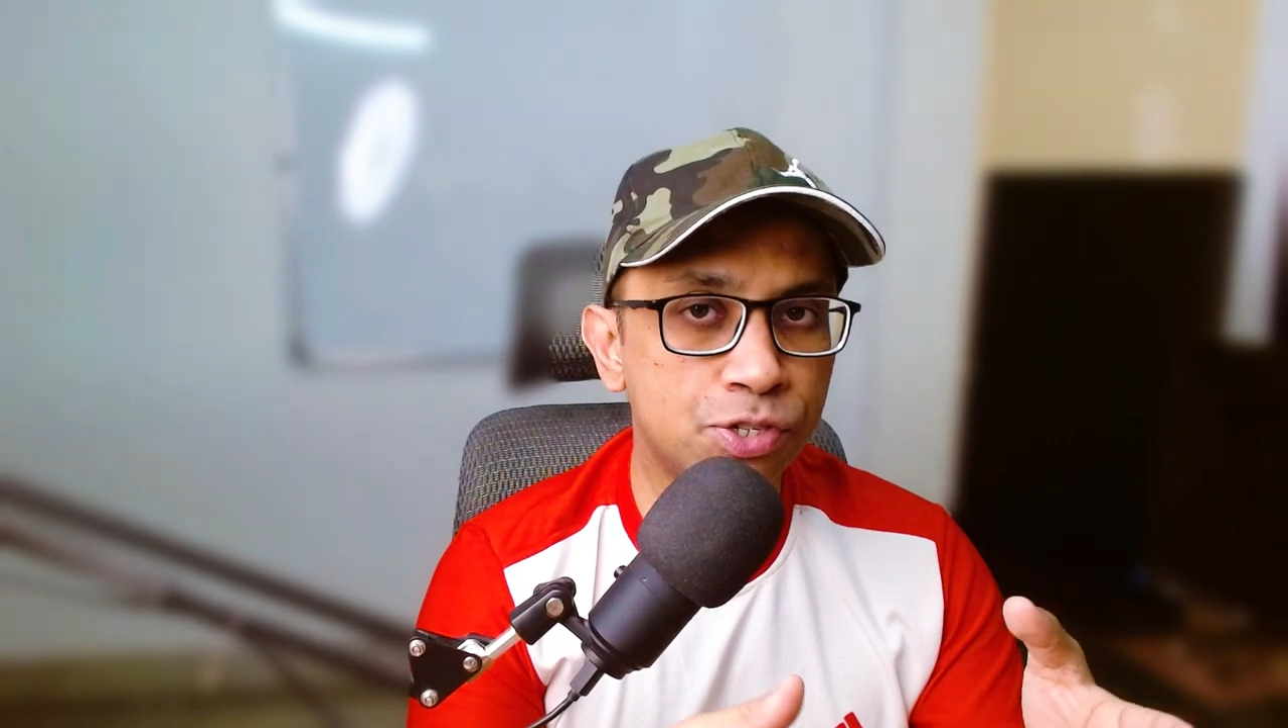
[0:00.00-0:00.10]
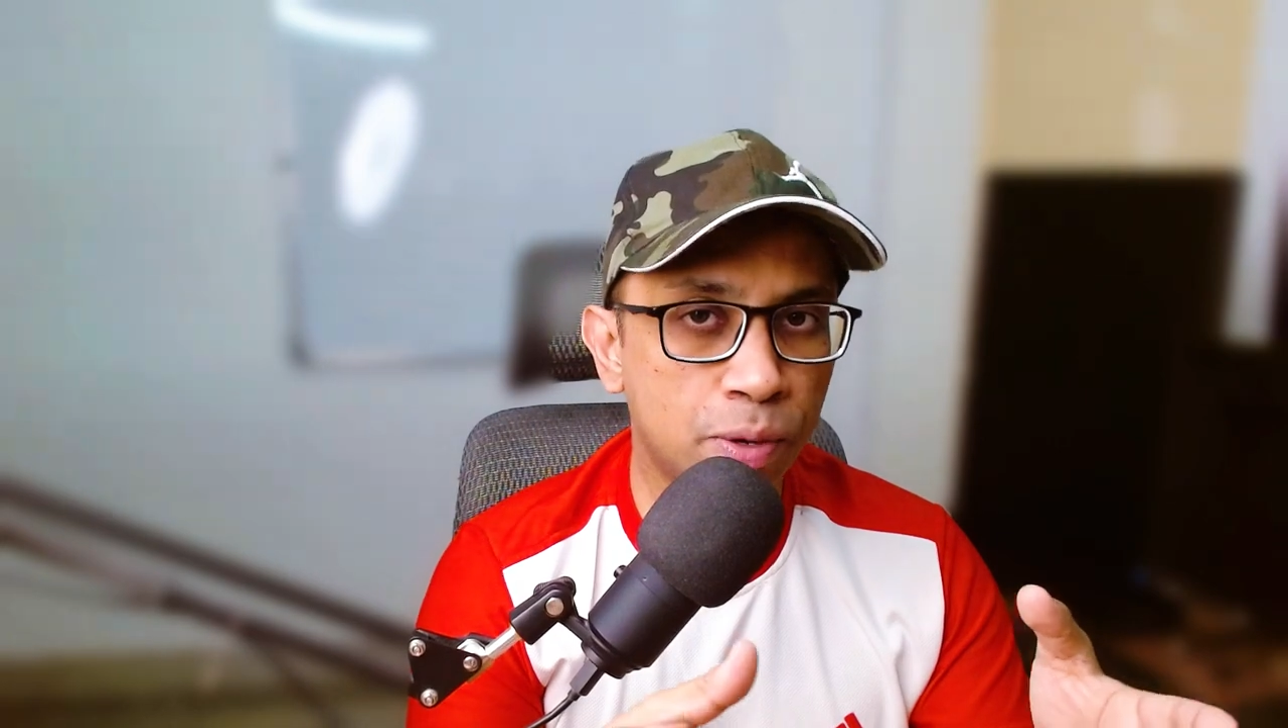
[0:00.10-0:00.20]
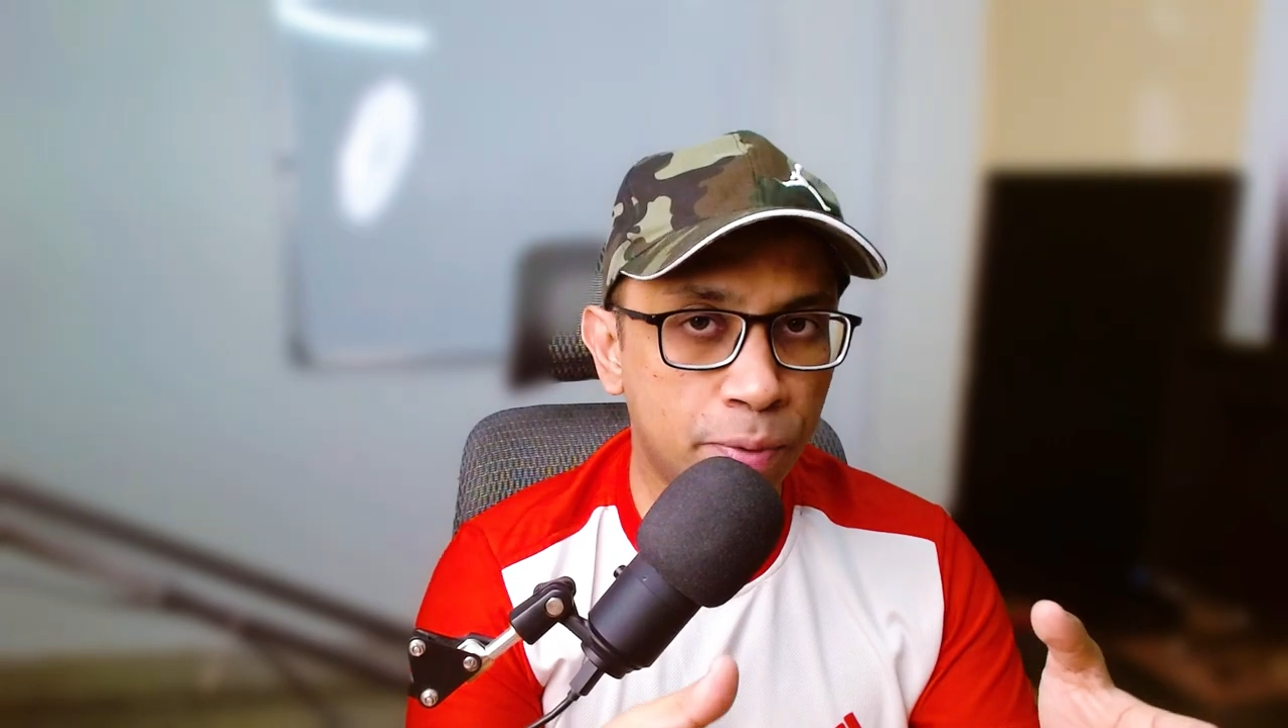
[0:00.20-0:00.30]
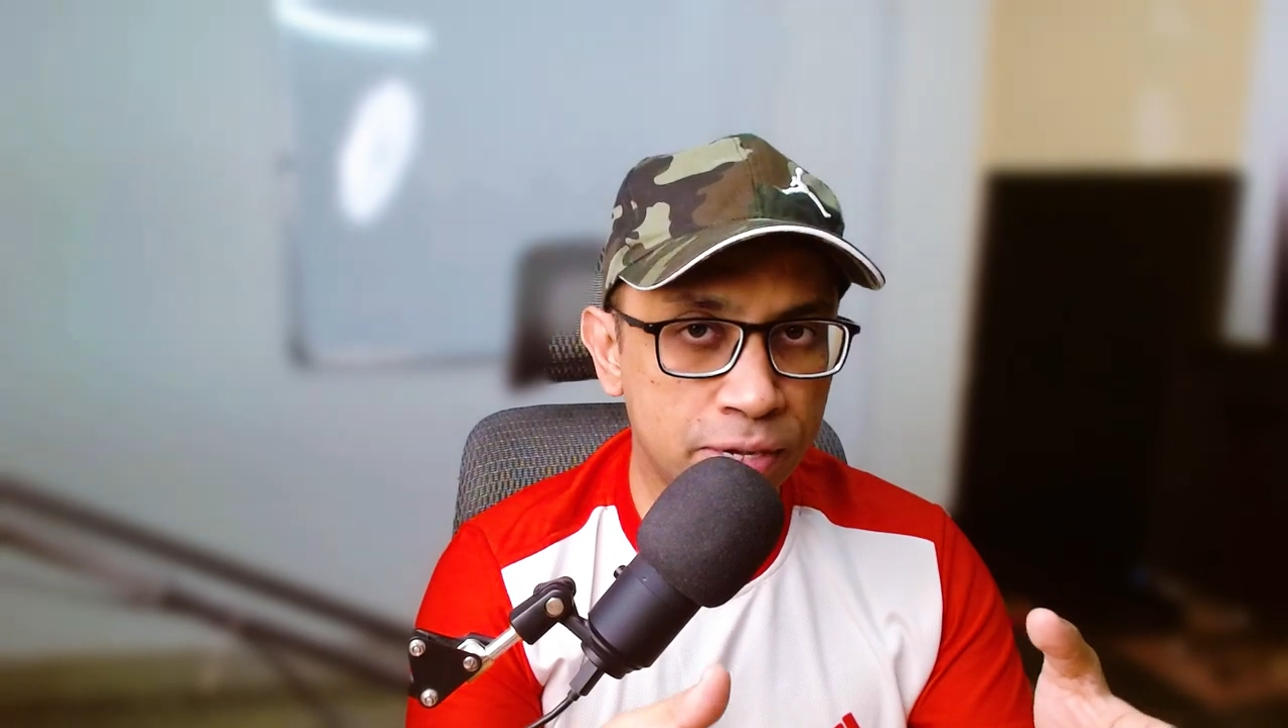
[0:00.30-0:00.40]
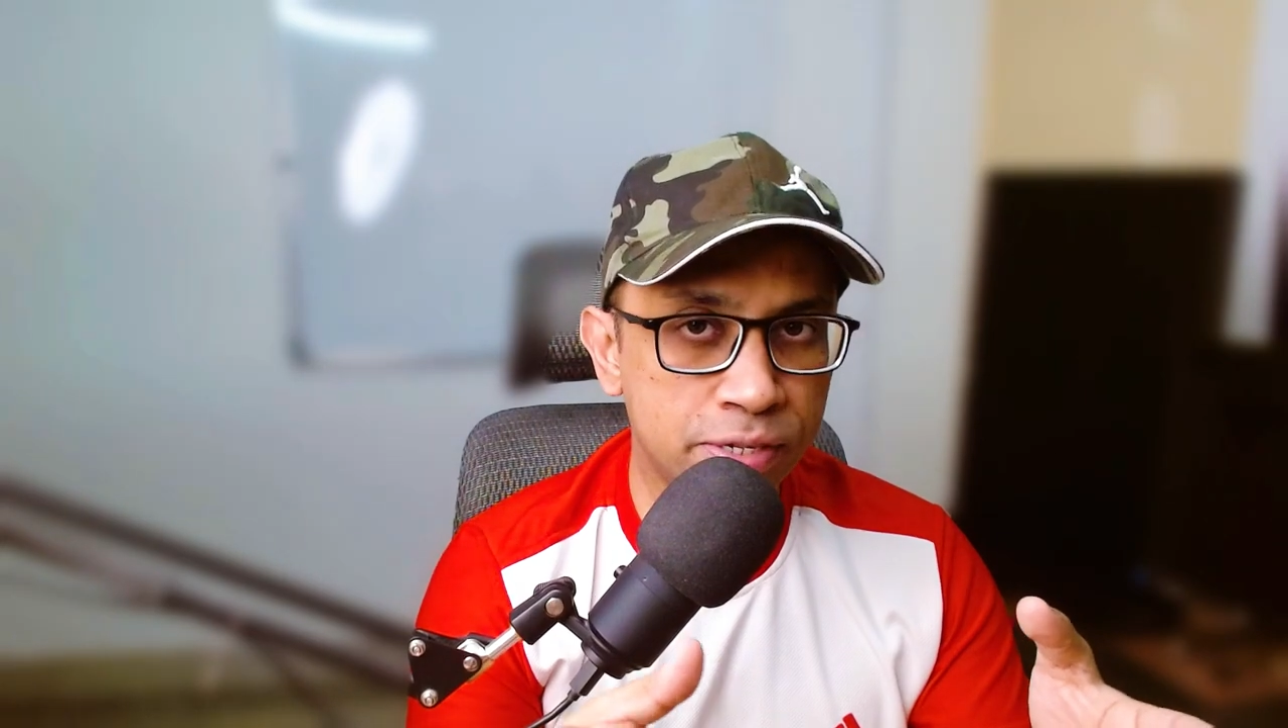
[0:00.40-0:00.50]

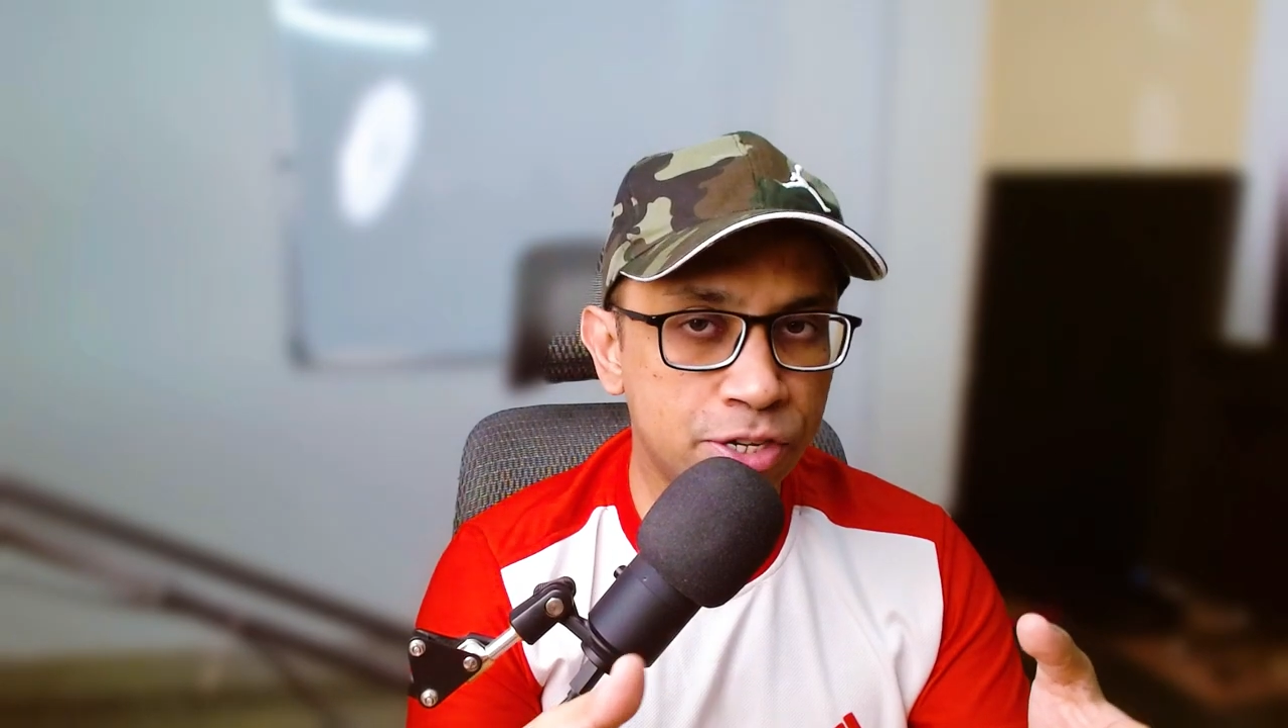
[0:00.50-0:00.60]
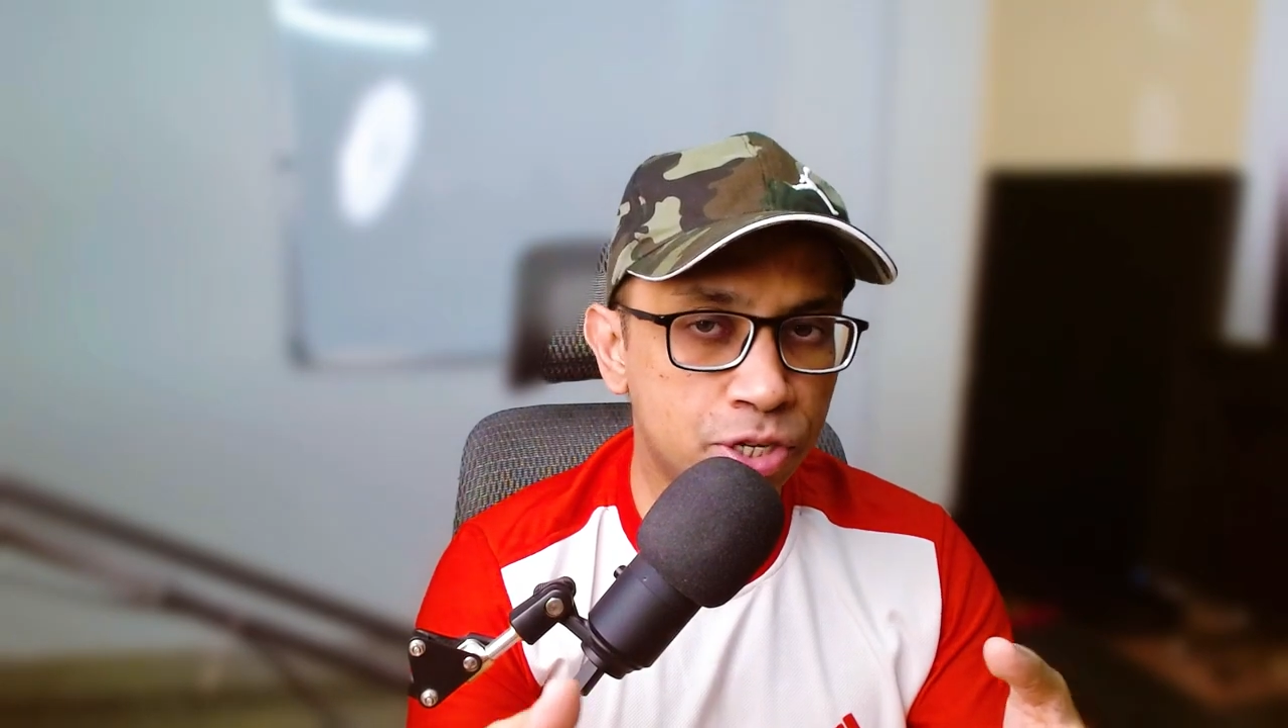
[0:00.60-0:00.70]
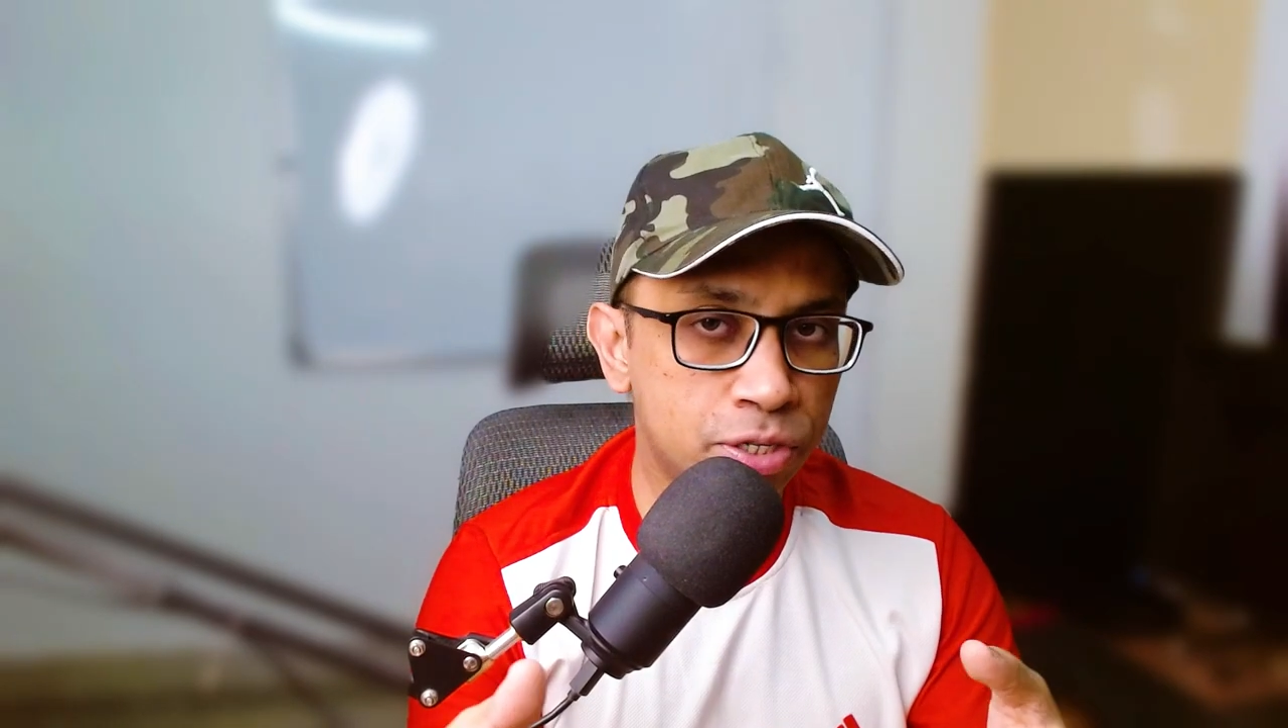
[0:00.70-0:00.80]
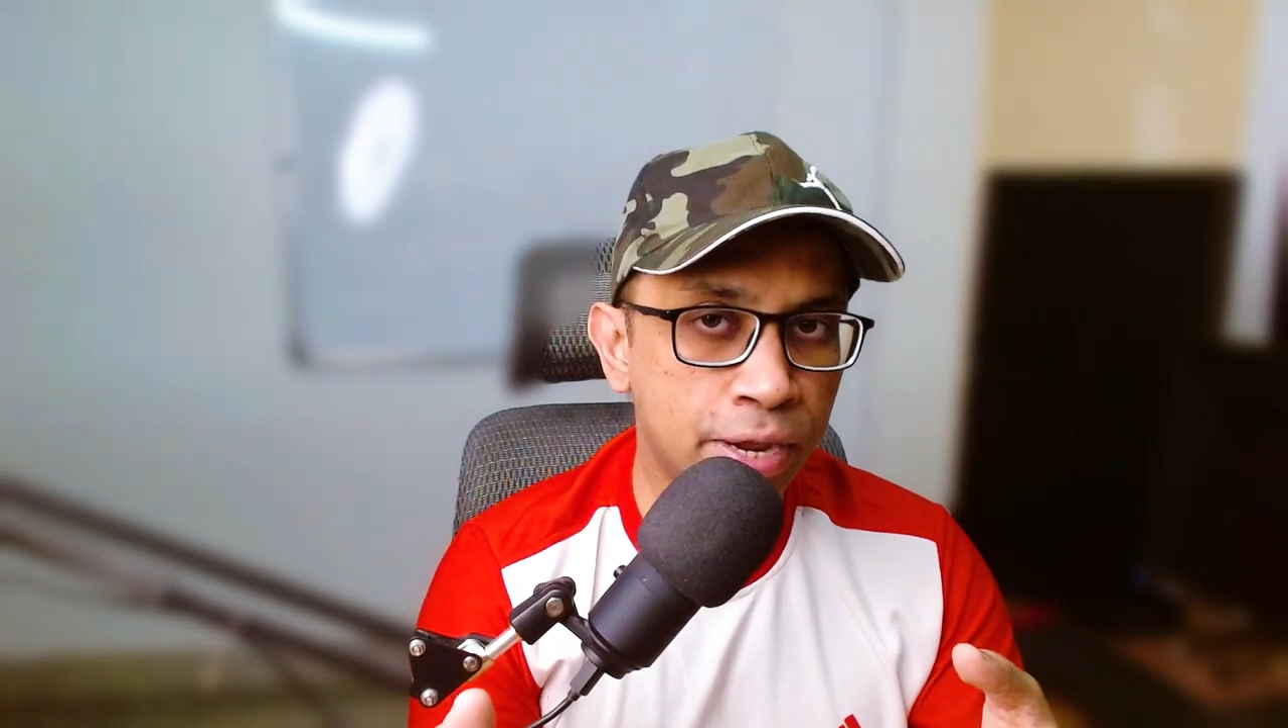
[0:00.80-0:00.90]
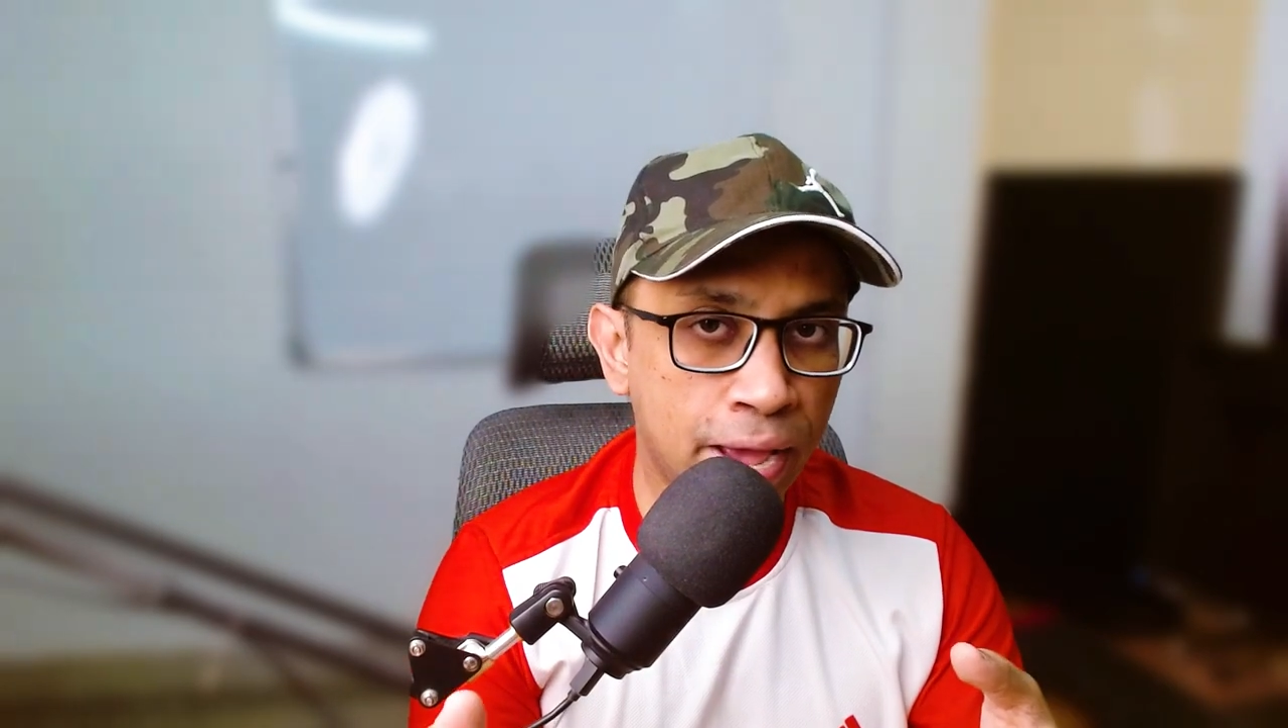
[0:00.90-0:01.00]
summarization